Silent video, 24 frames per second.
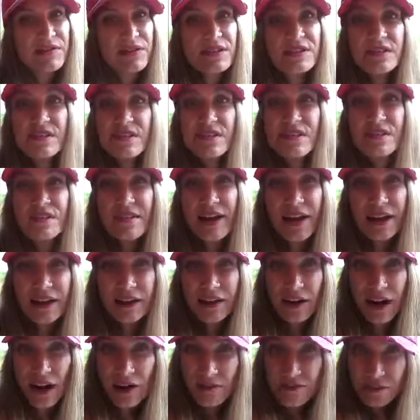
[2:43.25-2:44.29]
he's the
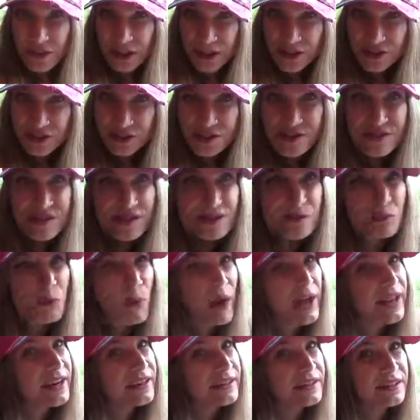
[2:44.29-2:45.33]
desire of nations, then
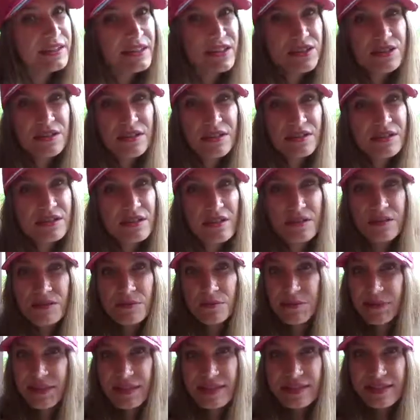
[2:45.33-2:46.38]
why are the nations not
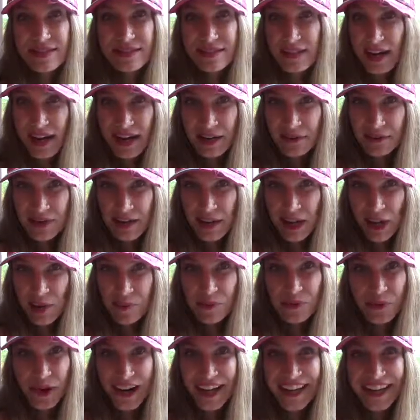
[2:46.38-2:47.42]
really desiring him,
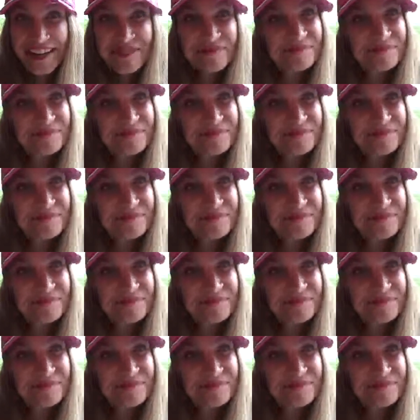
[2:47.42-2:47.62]
right?